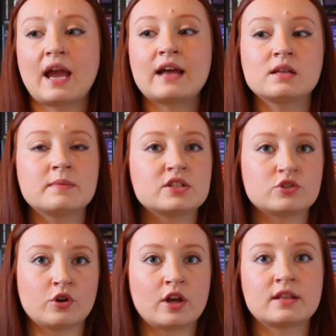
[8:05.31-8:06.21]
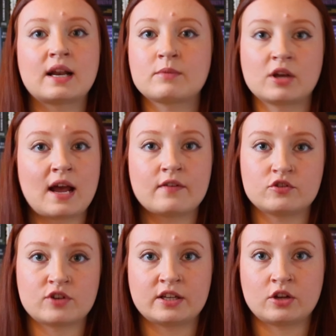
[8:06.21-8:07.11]
element to it that I'm going to have to
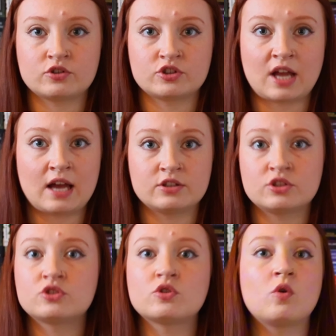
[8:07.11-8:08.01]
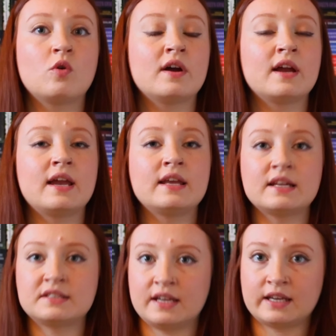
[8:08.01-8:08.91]
try and understand. So it
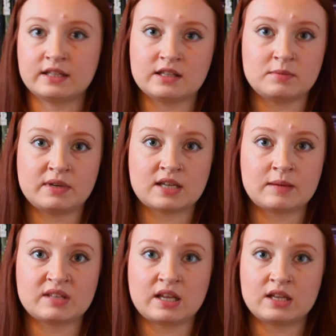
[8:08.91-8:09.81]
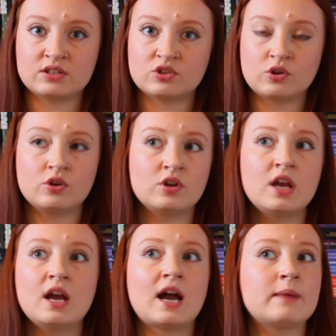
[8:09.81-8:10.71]
is taking a little bit of time to get into.
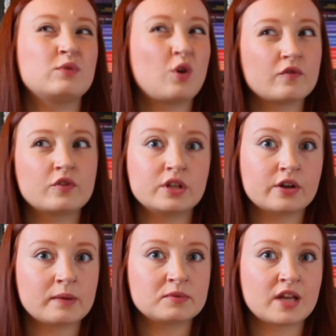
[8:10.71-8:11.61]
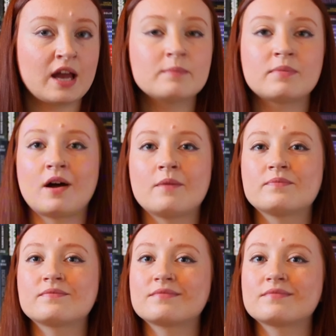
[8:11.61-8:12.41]
I'm not fully gripped yet, but